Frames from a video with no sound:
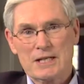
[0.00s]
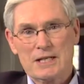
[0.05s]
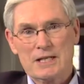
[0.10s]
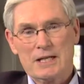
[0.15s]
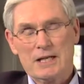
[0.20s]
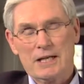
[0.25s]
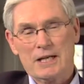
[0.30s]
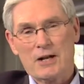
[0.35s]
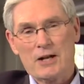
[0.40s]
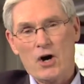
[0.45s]

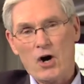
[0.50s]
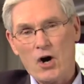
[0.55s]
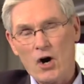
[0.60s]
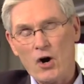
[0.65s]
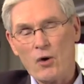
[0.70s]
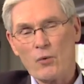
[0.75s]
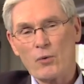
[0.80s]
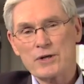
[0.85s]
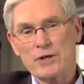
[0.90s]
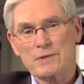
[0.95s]
it
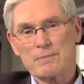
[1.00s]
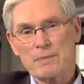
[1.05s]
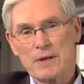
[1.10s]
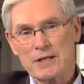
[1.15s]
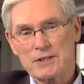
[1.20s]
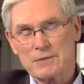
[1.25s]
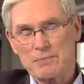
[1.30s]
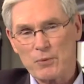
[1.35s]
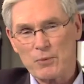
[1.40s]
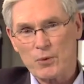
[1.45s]
always
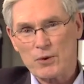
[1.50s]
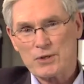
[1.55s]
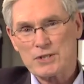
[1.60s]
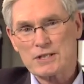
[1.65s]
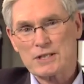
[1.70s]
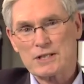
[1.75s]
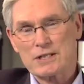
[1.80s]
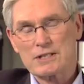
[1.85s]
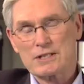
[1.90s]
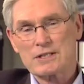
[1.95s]
makes more
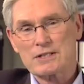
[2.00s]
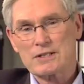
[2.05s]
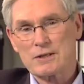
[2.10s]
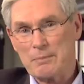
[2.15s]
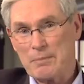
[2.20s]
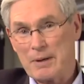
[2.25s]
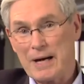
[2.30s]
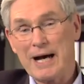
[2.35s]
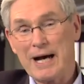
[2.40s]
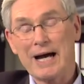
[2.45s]
sense to
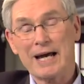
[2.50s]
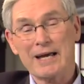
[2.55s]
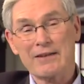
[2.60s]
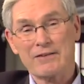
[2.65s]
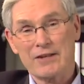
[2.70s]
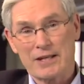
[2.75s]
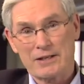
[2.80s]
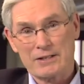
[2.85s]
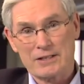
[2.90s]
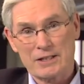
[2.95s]
buy
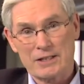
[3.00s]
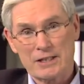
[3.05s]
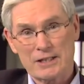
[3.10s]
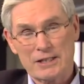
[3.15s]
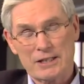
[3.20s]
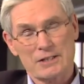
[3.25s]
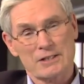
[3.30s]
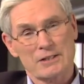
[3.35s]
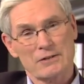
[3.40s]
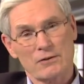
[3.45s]
than to
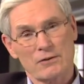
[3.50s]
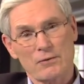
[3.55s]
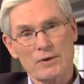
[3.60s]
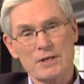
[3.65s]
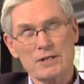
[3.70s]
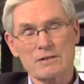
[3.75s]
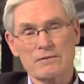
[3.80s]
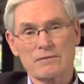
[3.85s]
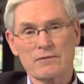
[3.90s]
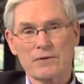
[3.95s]
lease. And the
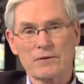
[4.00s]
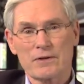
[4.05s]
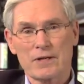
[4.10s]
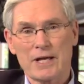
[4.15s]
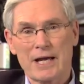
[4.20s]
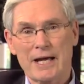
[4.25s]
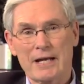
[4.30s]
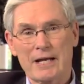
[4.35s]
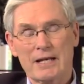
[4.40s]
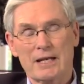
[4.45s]
reason for
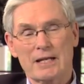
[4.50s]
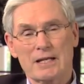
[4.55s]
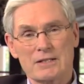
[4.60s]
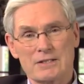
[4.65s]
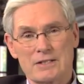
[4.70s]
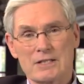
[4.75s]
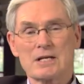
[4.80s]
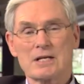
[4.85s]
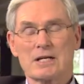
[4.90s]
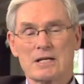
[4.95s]
that
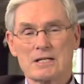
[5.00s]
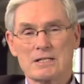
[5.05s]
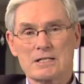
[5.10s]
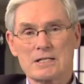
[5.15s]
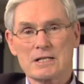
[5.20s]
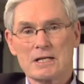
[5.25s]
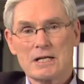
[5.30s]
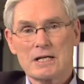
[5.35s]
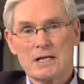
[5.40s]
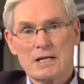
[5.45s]
is this,
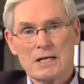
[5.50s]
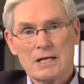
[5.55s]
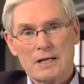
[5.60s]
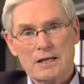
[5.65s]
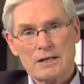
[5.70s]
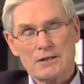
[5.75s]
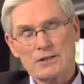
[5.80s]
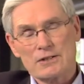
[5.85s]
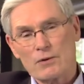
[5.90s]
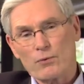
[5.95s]

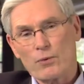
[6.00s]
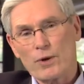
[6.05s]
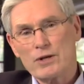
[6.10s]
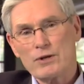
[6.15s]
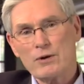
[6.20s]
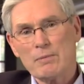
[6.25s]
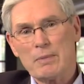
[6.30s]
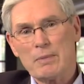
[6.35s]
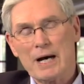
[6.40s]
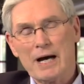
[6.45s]
is that when
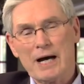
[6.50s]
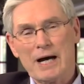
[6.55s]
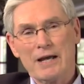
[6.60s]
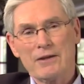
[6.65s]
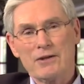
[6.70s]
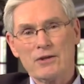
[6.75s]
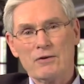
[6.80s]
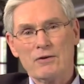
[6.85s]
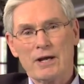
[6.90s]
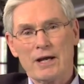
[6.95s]
you buy,
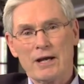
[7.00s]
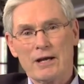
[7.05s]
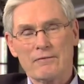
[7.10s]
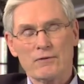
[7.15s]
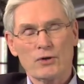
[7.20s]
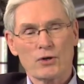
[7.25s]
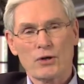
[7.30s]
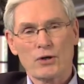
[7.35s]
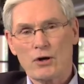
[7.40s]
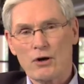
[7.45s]
you have
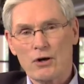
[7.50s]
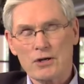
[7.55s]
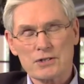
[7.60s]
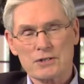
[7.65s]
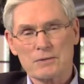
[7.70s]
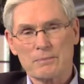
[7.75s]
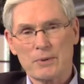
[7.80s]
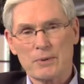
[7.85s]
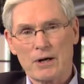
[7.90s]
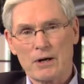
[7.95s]
your cost
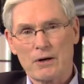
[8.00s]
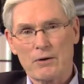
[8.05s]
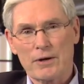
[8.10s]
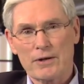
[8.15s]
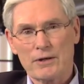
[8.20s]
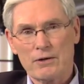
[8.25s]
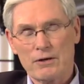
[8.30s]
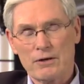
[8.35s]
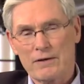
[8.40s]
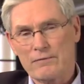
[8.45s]
of
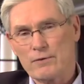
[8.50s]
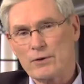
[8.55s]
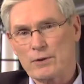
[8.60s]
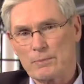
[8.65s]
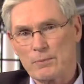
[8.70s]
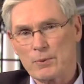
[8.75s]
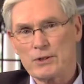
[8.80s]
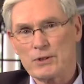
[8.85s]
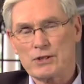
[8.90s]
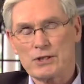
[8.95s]
borrowing, you have your
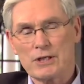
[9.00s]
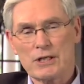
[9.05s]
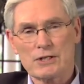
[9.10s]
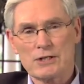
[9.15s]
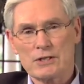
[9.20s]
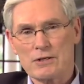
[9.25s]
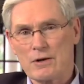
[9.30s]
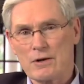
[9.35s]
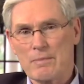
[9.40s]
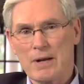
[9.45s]

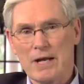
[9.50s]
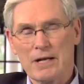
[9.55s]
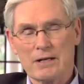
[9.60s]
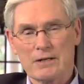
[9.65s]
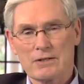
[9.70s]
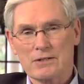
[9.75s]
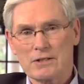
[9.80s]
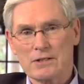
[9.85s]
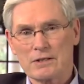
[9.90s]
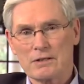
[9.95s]
depreciation, your
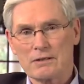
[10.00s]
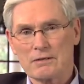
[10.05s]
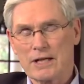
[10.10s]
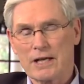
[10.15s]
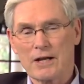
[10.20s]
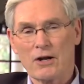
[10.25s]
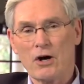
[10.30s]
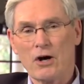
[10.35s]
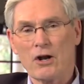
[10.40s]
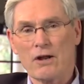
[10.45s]
maintenance,
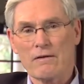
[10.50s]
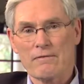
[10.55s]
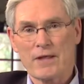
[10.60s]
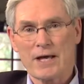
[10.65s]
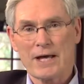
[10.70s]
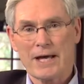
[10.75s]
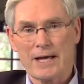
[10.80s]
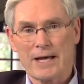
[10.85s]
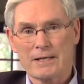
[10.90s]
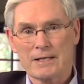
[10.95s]
and all of
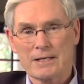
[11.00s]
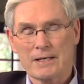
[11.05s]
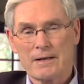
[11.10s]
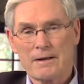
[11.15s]
that.